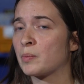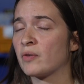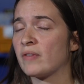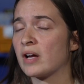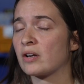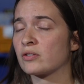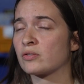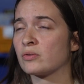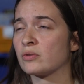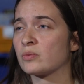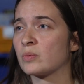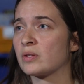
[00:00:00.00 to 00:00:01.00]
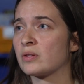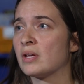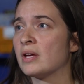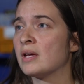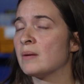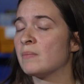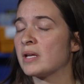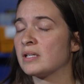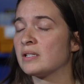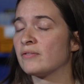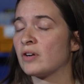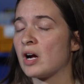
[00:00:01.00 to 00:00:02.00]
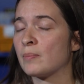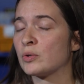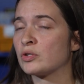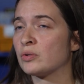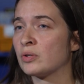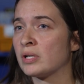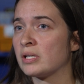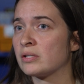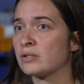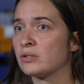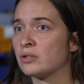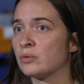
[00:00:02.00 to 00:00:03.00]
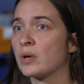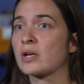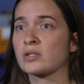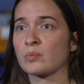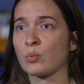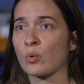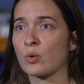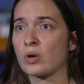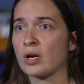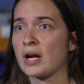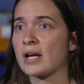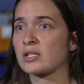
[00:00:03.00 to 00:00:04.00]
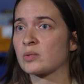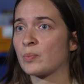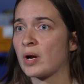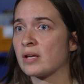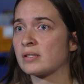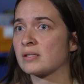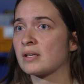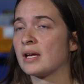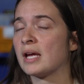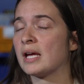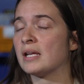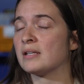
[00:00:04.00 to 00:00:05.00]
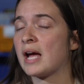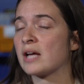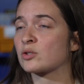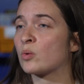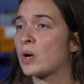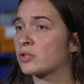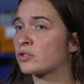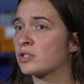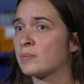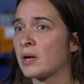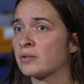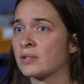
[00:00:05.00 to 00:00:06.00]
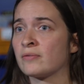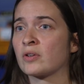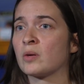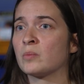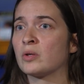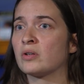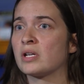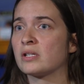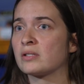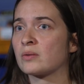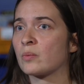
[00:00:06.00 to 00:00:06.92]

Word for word: We provide our students with many different opportunities to explore, express, and ask questions about different communities,